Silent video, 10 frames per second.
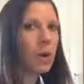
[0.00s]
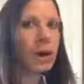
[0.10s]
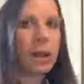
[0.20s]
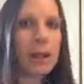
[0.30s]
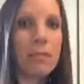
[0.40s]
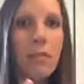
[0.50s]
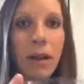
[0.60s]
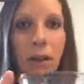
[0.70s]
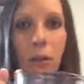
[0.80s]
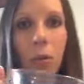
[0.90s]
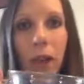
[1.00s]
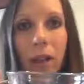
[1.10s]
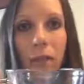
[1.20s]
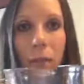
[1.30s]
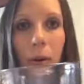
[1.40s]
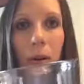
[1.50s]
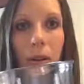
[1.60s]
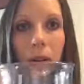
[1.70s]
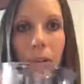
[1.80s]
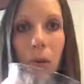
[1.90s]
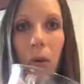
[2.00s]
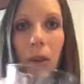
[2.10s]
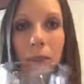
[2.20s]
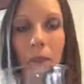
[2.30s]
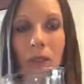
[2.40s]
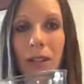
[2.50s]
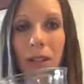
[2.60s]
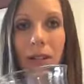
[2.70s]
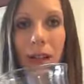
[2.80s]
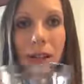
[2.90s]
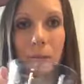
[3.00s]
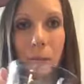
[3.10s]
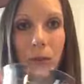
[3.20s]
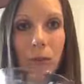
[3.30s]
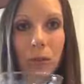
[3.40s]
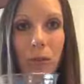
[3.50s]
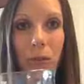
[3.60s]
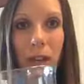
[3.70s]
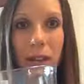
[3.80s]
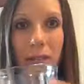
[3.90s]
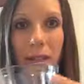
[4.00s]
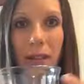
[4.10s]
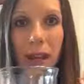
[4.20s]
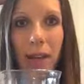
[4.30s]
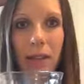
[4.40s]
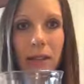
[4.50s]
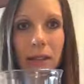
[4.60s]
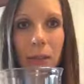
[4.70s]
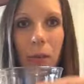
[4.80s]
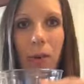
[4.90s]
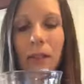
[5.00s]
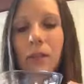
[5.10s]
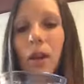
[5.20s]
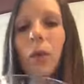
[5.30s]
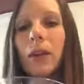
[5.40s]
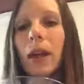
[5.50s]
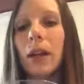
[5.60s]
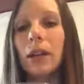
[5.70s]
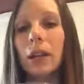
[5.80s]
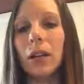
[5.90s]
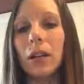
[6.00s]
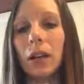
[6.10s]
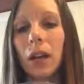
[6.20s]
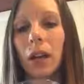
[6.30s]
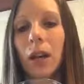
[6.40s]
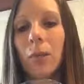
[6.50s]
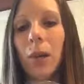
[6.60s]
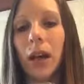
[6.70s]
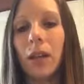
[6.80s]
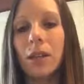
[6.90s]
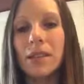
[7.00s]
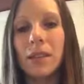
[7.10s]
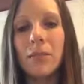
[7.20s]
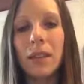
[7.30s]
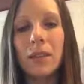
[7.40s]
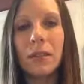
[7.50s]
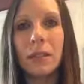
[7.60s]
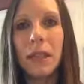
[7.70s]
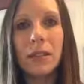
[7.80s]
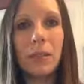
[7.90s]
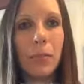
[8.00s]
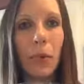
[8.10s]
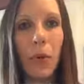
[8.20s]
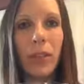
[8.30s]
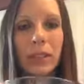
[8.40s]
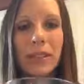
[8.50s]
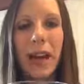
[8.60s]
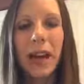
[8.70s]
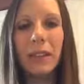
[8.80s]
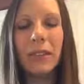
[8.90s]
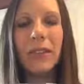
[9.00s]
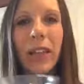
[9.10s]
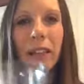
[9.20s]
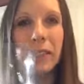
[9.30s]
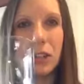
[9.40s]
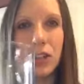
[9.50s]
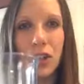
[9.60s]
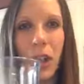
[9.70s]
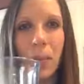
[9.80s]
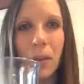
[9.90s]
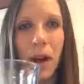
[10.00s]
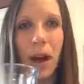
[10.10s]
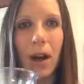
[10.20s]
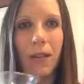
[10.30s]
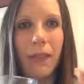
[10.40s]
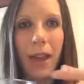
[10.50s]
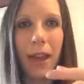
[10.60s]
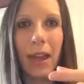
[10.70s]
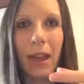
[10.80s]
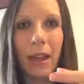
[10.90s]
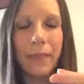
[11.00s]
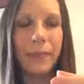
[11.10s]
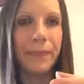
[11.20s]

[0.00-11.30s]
want a microwavable bowl. I'm using a glass bowl so you guys can kind of see what's going on here. But something that's a bowl that's kind of like the shape of a